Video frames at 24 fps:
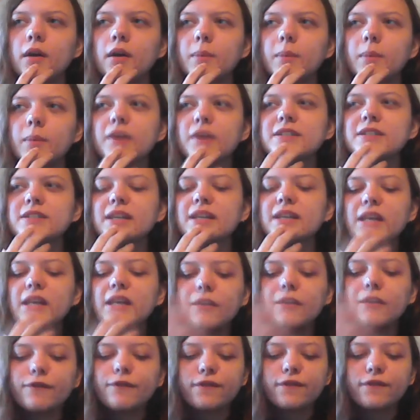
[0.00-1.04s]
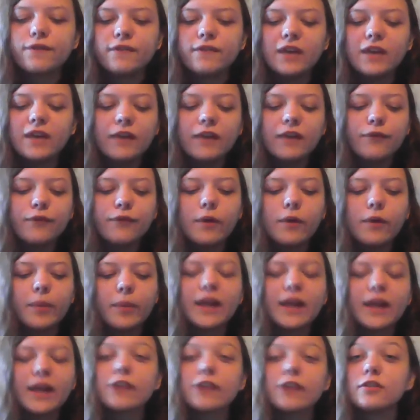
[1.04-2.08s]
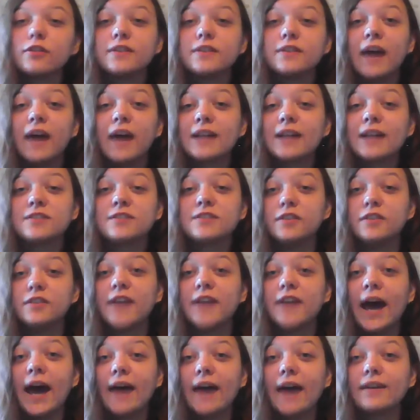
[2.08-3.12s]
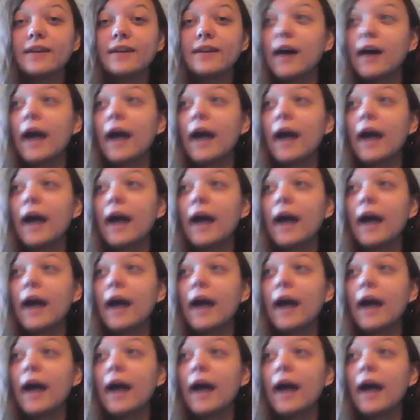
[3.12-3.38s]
Because if we're playing at as the dad,